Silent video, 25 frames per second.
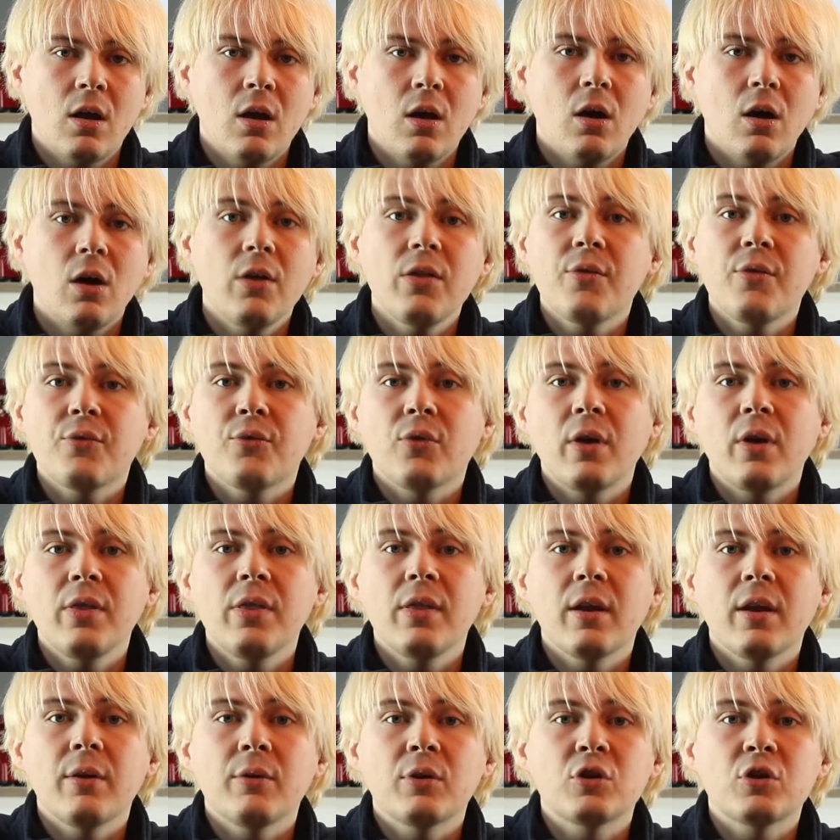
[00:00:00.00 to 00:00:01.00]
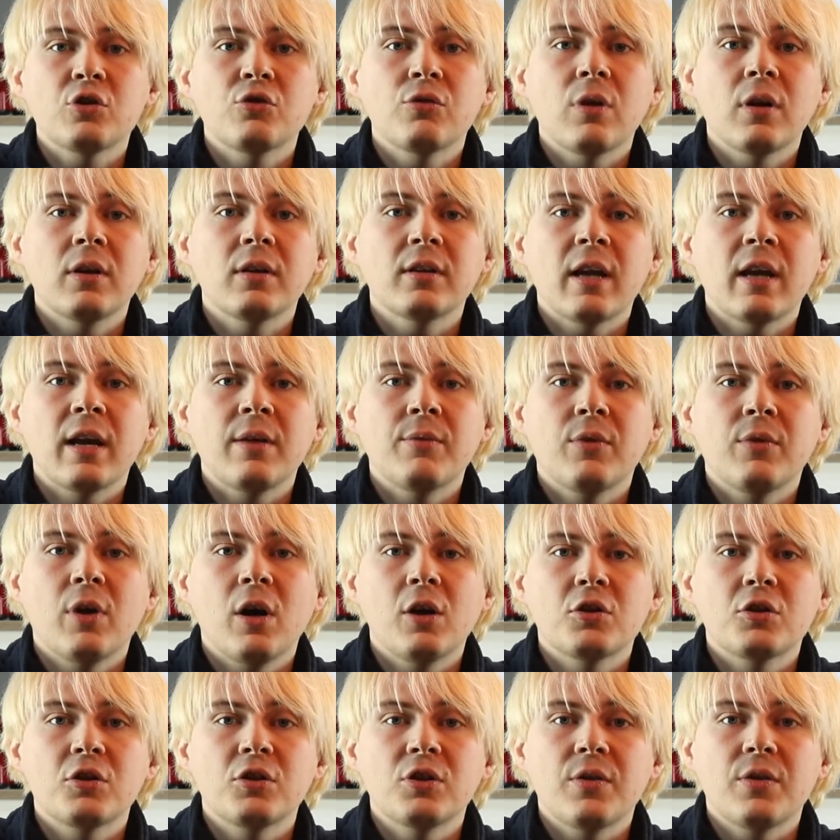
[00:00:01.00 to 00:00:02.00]
On the front, there are shrunk down
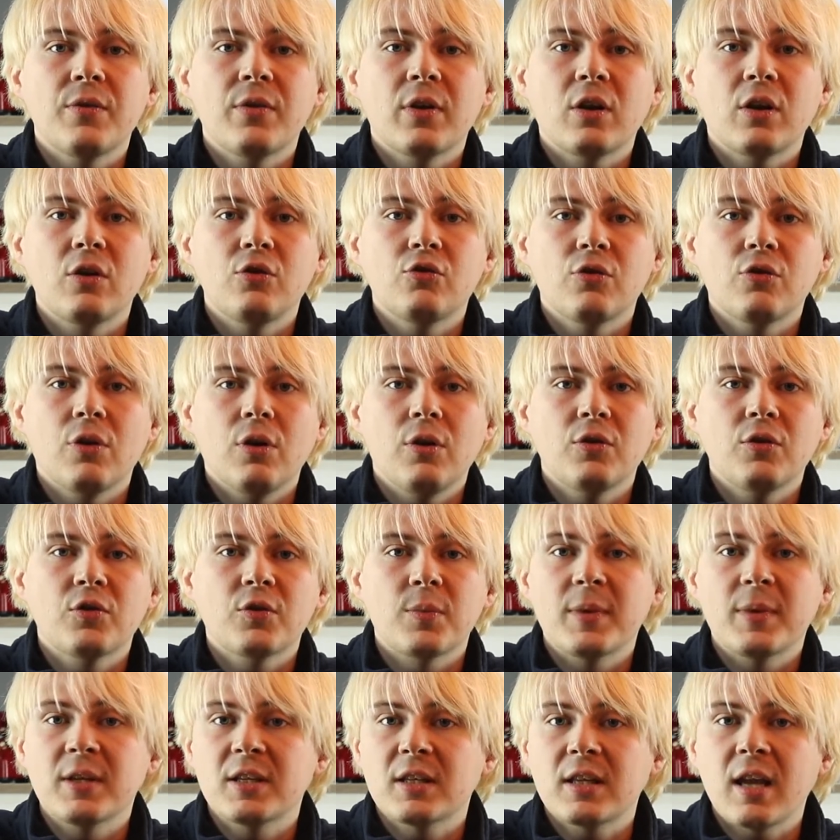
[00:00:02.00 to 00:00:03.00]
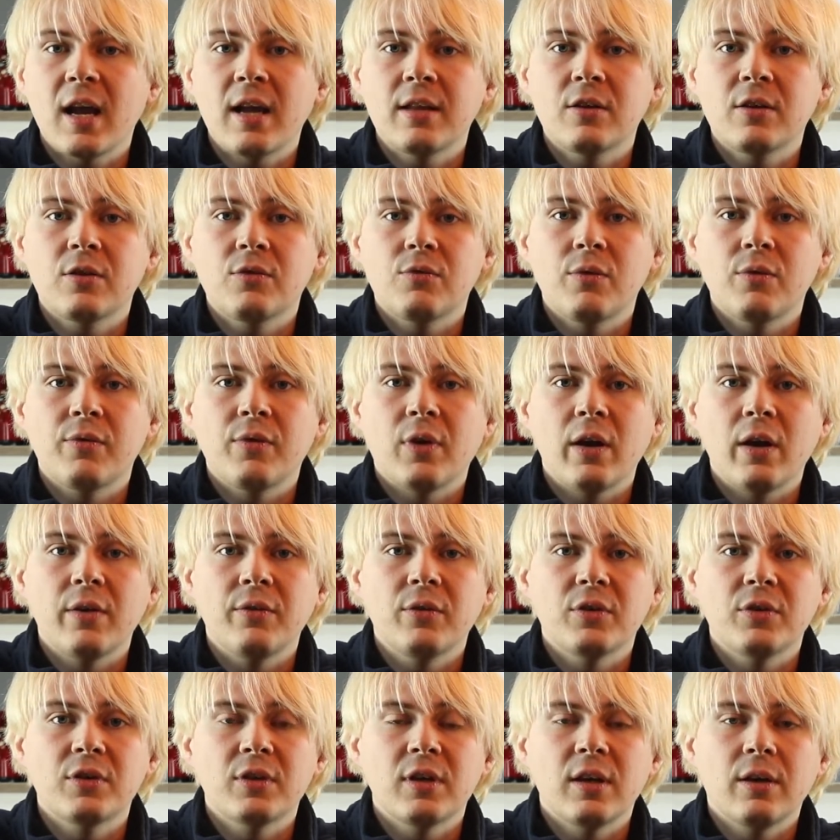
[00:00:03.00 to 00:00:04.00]
versions of the controls from the standard
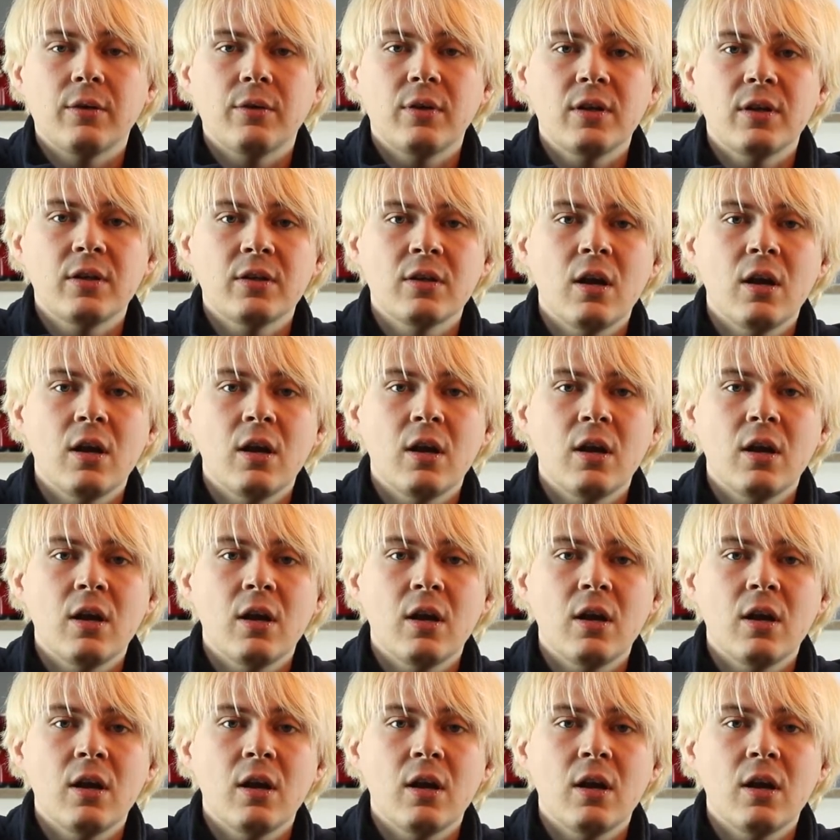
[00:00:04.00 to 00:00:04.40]
Revival series,